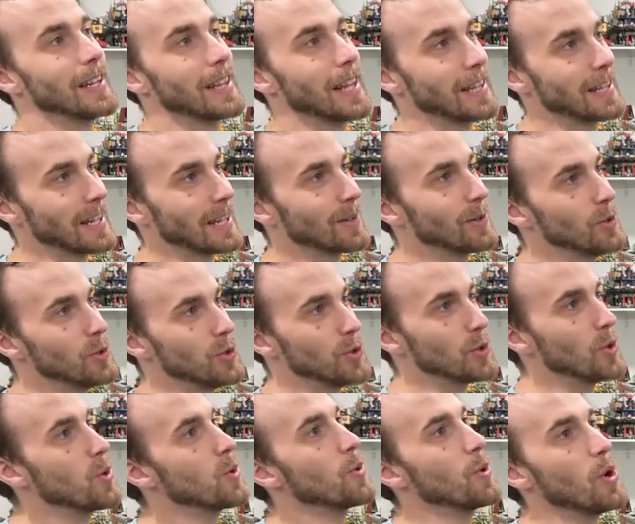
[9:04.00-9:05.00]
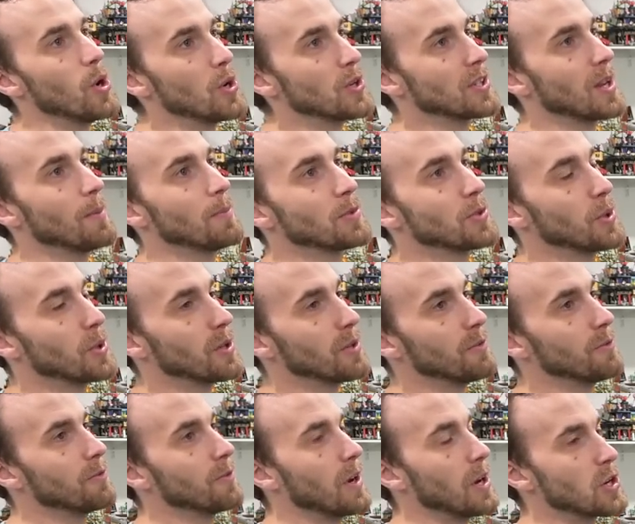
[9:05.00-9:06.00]
that they could do or some sort
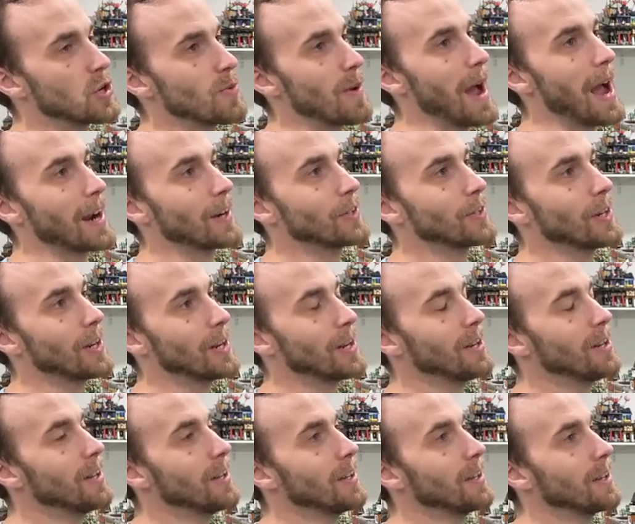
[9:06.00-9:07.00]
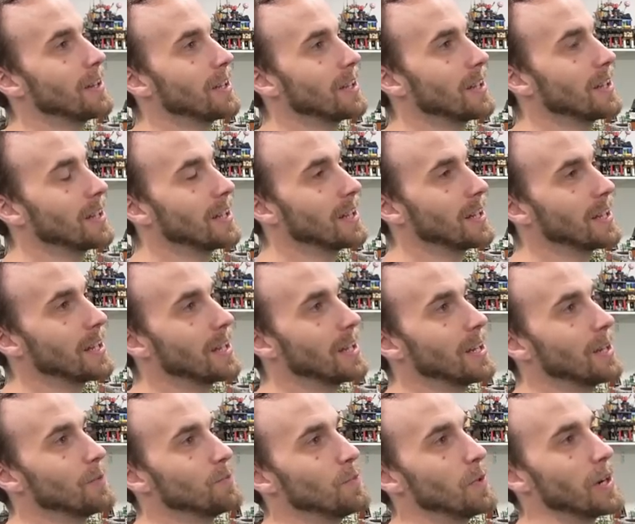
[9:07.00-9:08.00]
of attraction,
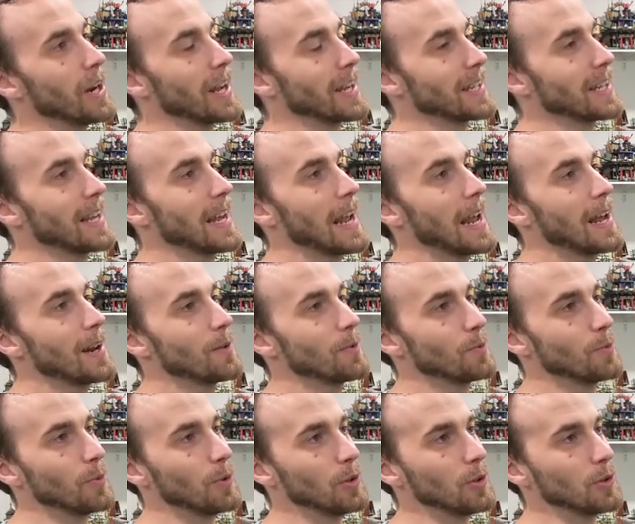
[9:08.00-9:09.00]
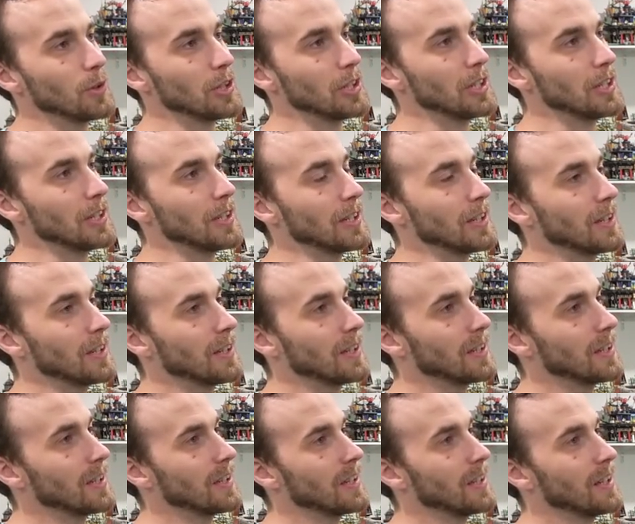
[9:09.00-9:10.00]
but I can't really.
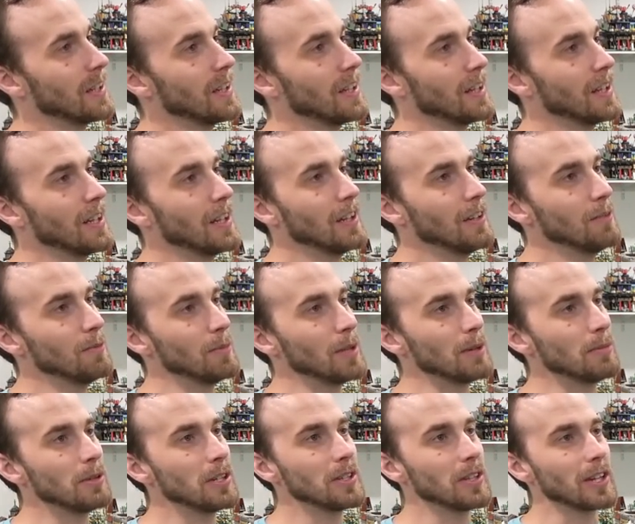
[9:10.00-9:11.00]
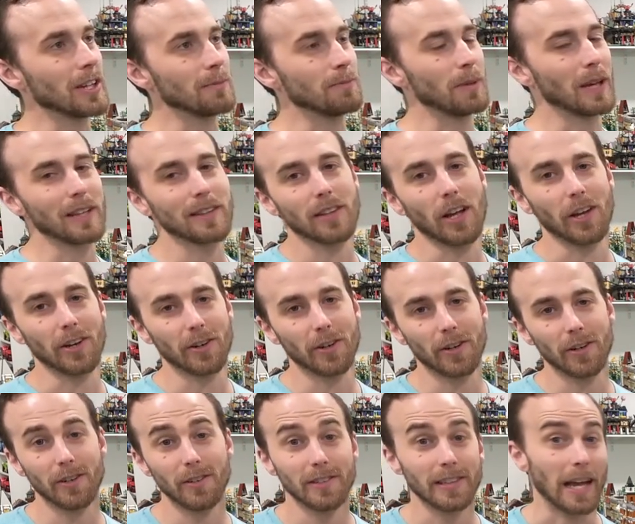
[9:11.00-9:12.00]
Maybe like Big
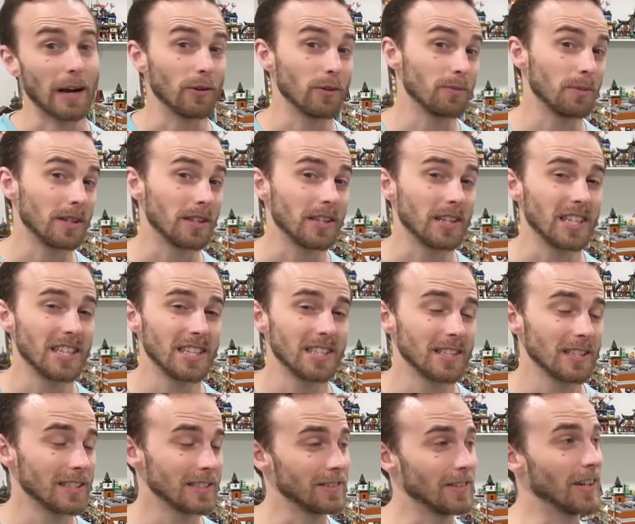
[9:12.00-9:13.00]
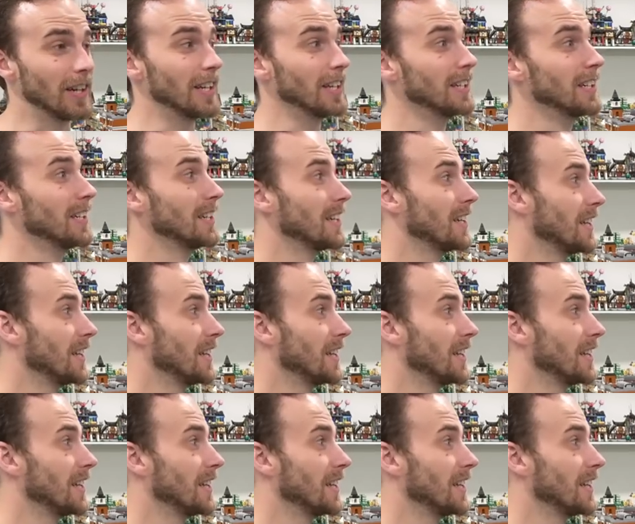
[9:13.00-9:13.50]
Thunder, that would be neat, right?